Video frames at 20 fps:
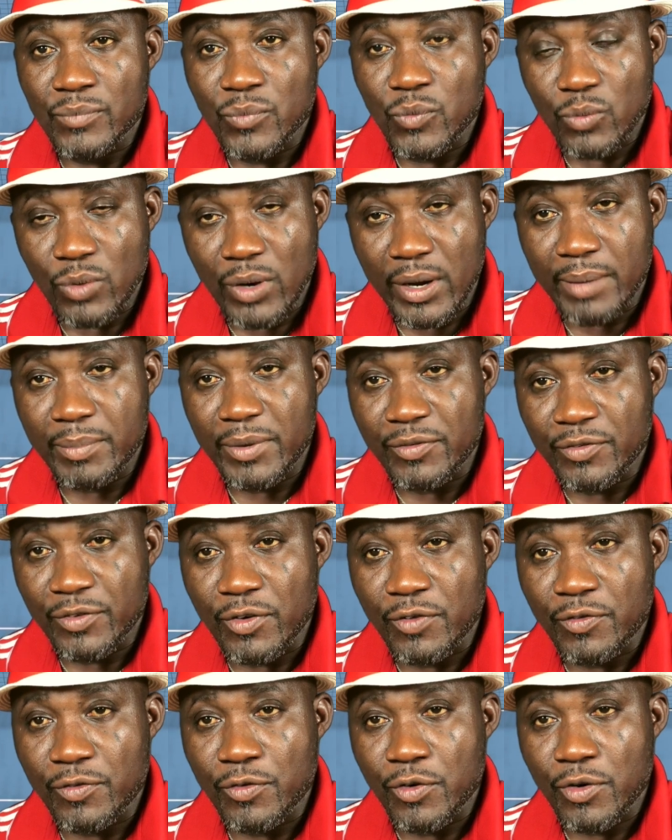way
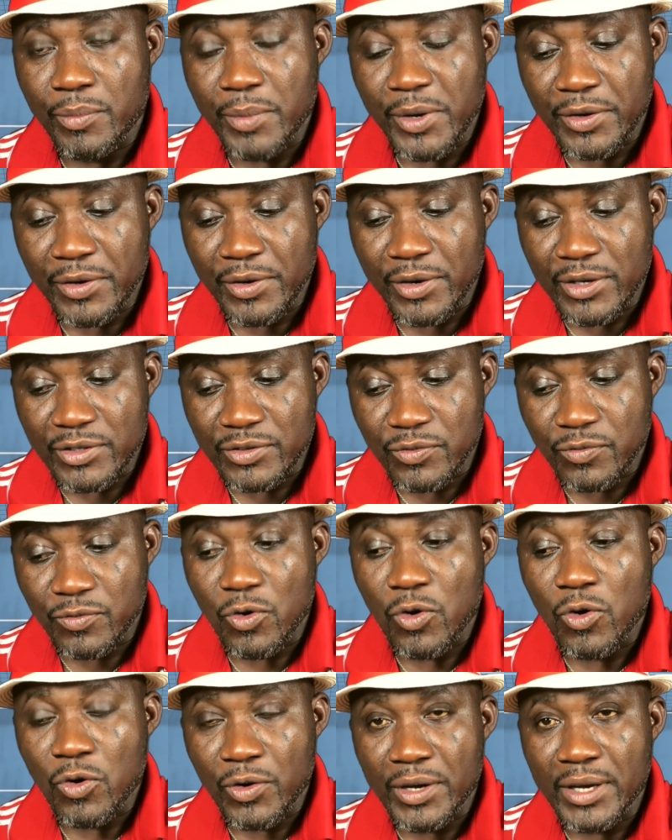before 4, because
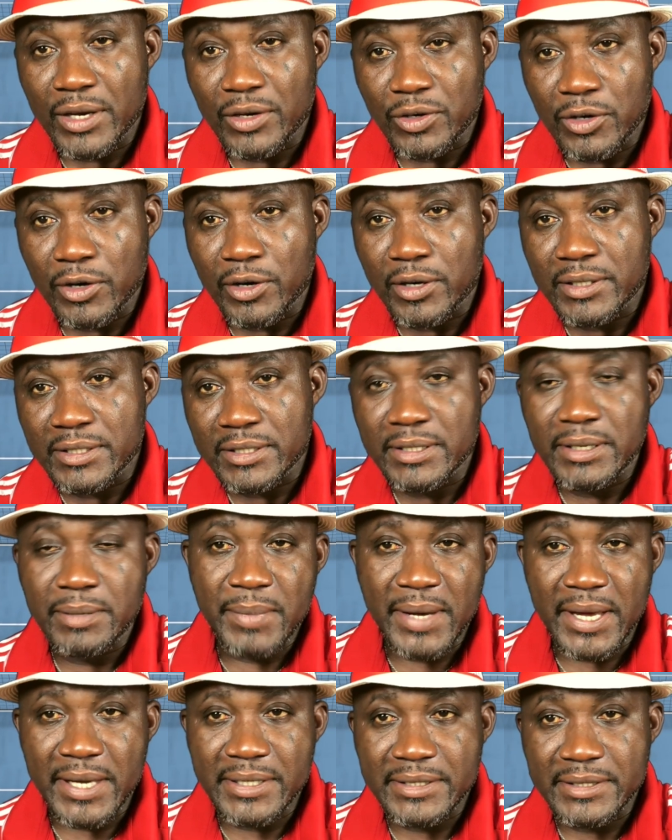4 on the dot the
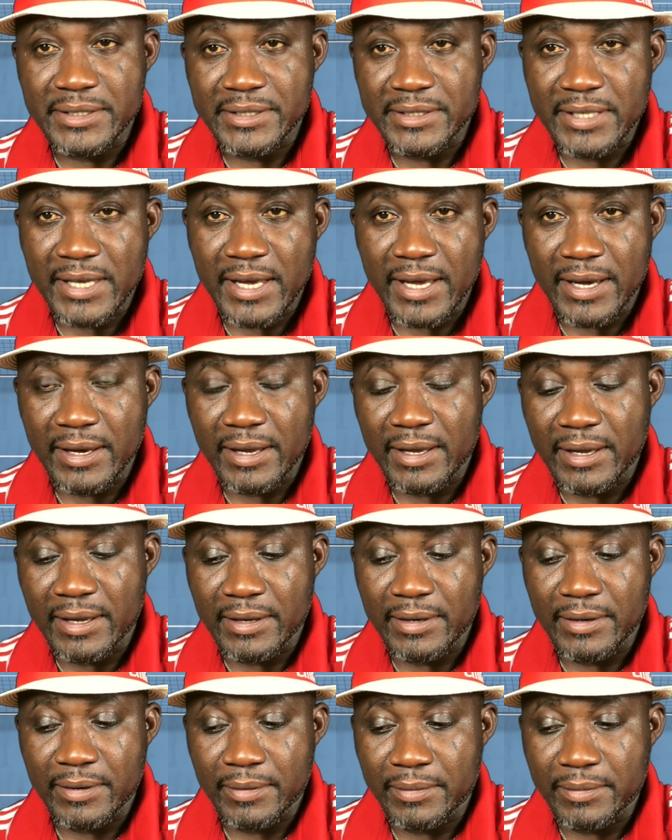matches start.
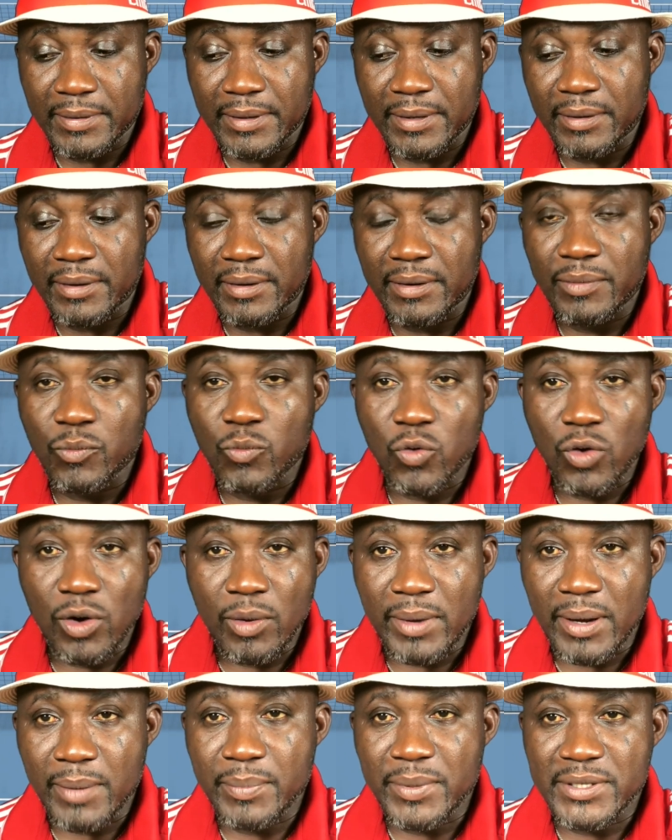The
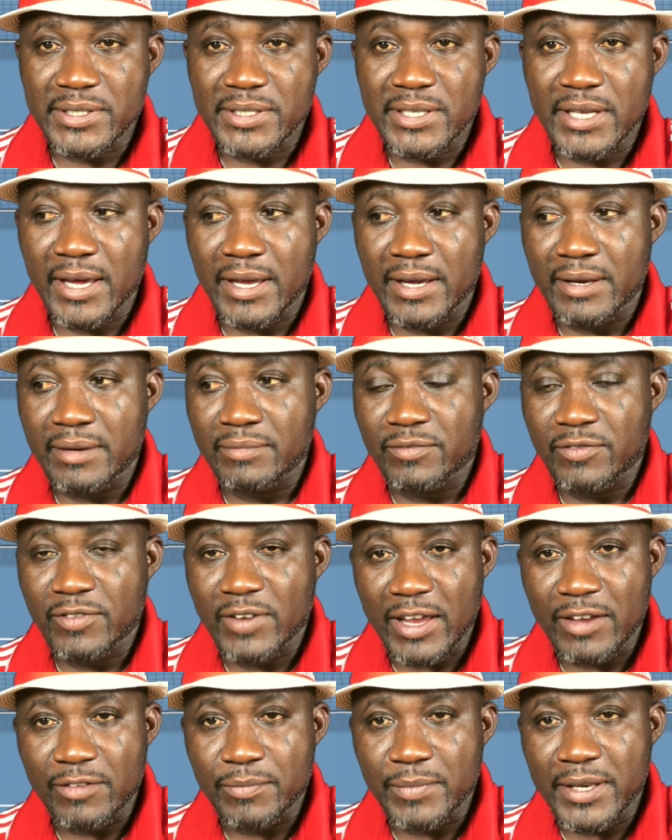warm-up is starting,
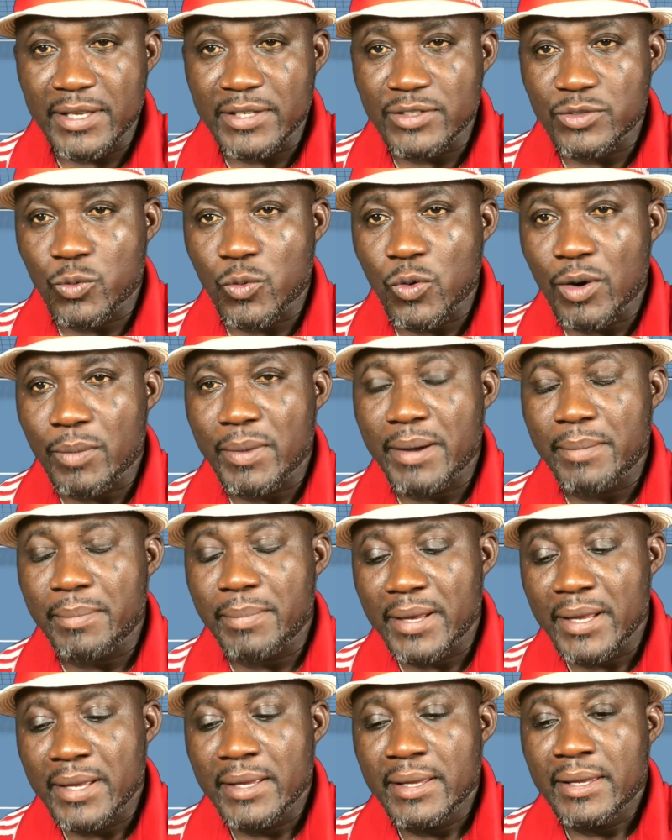5 minutes warm-up,
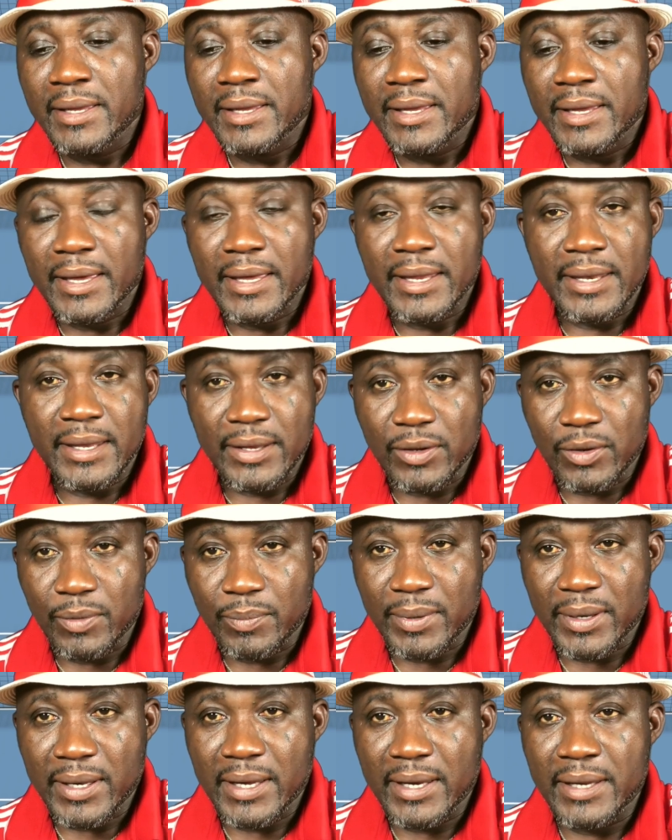and then you
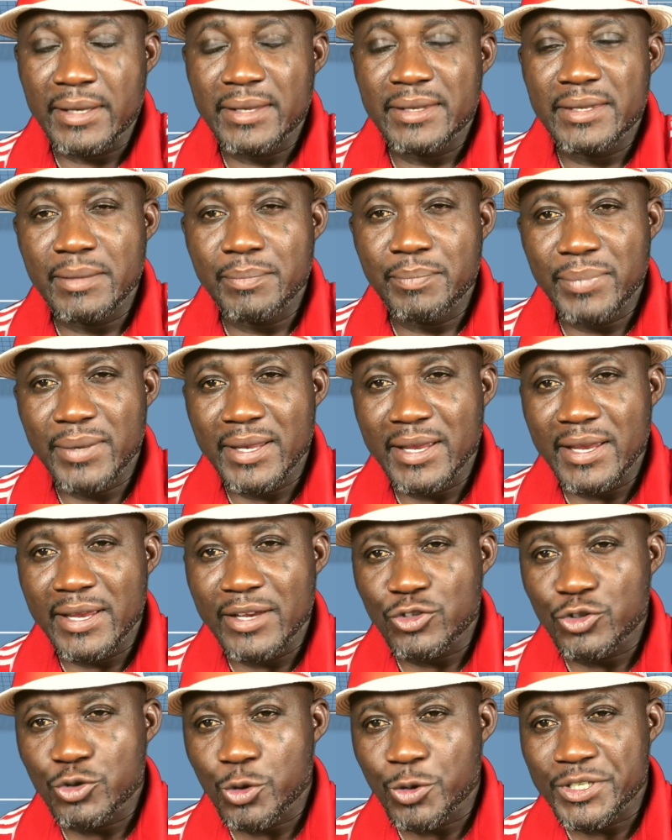play. They play a
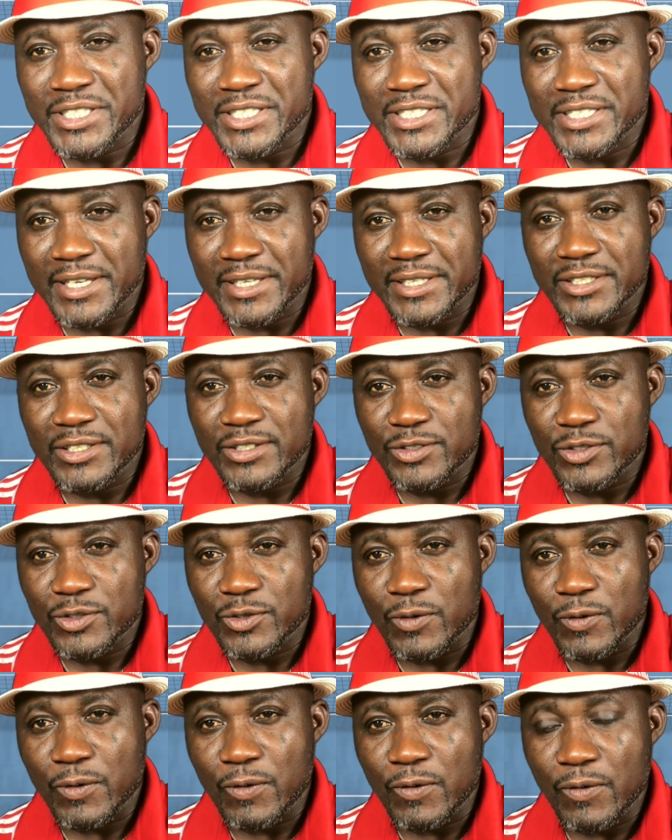short set
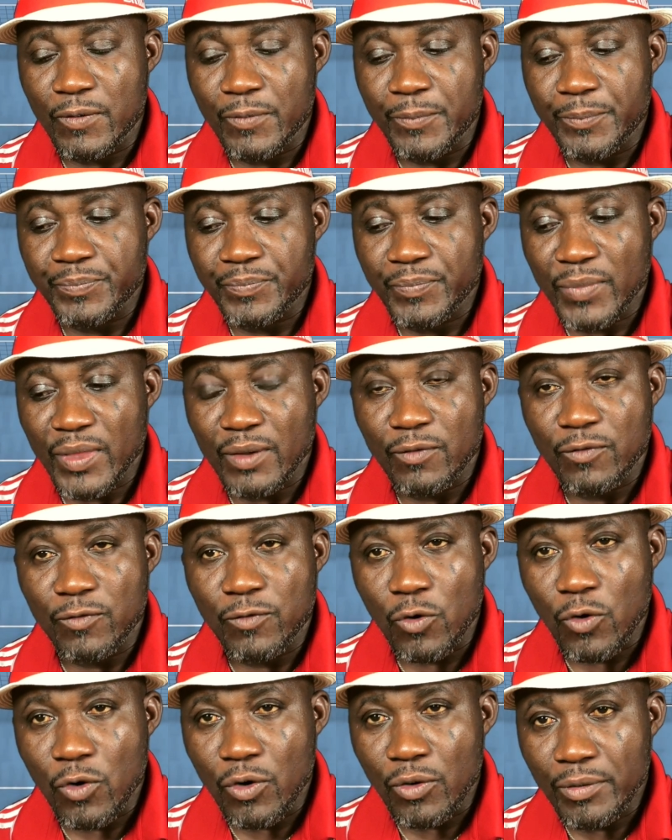to
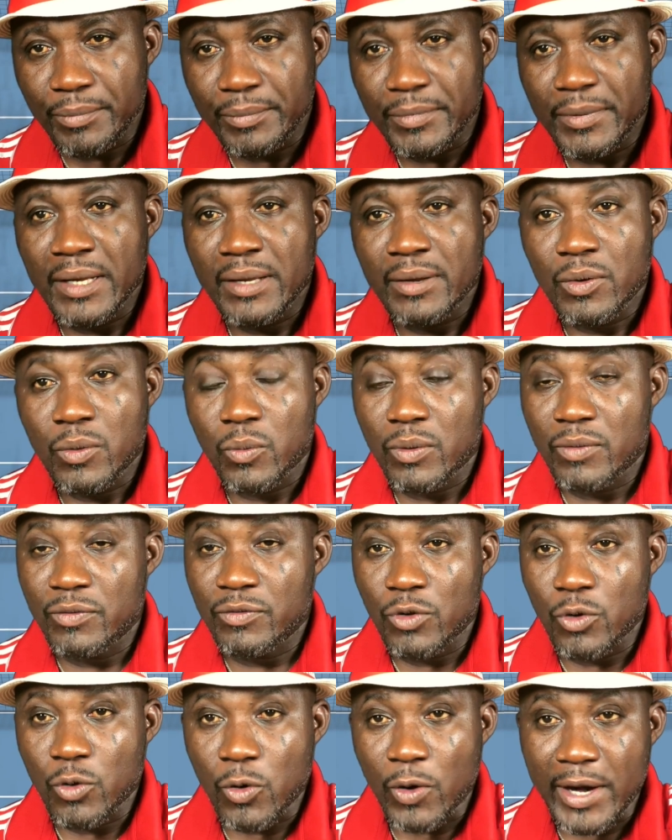4 with
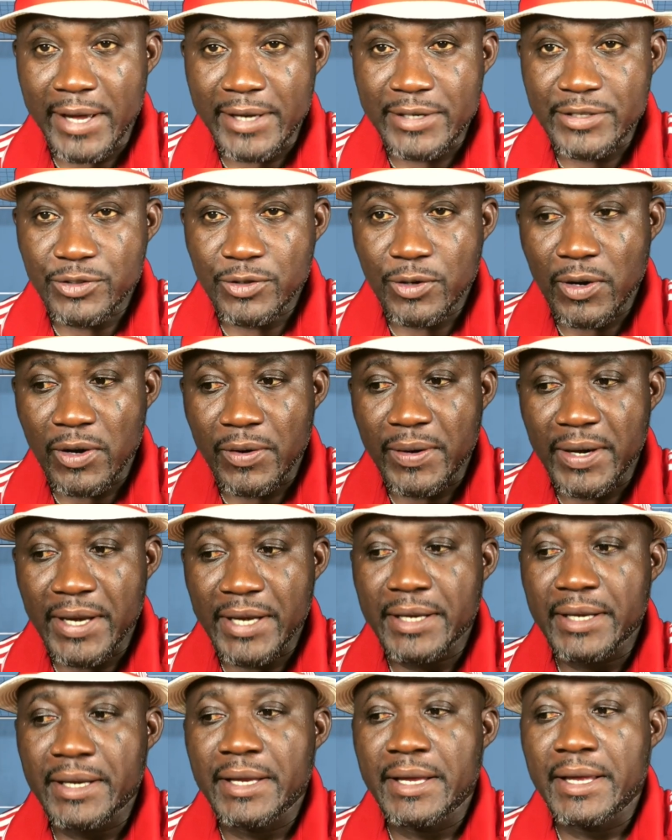no ad
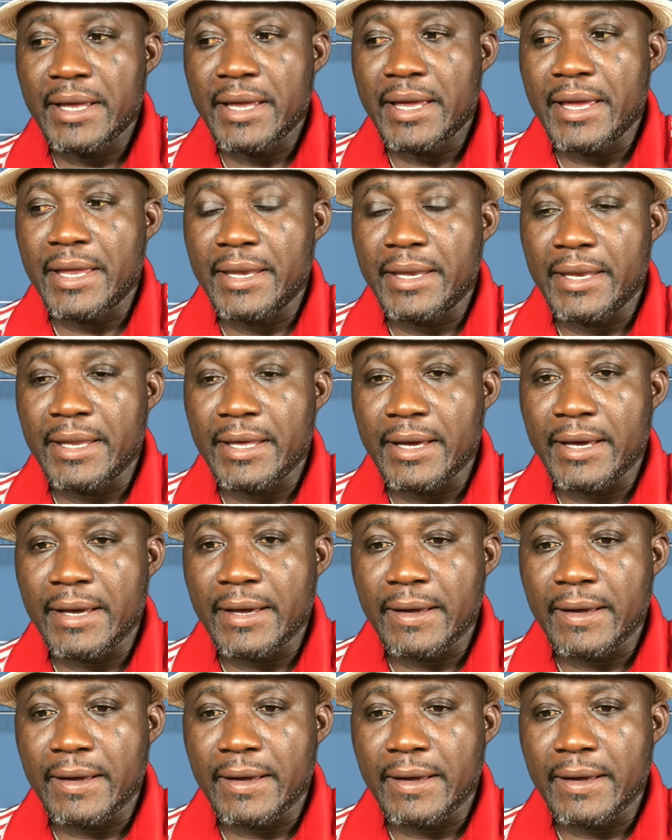scoring, and